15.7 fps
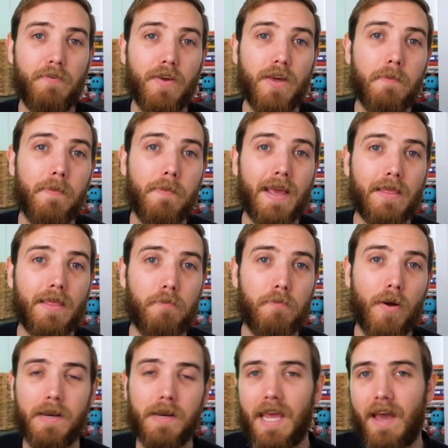if you can make the
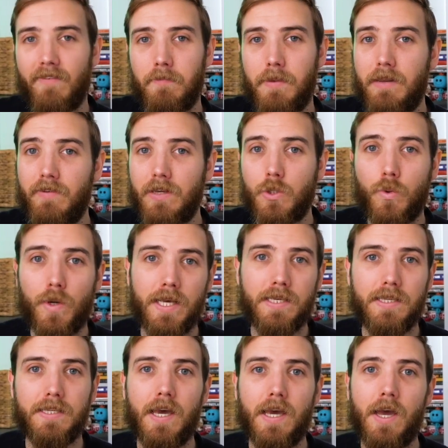property have a bit of a twist,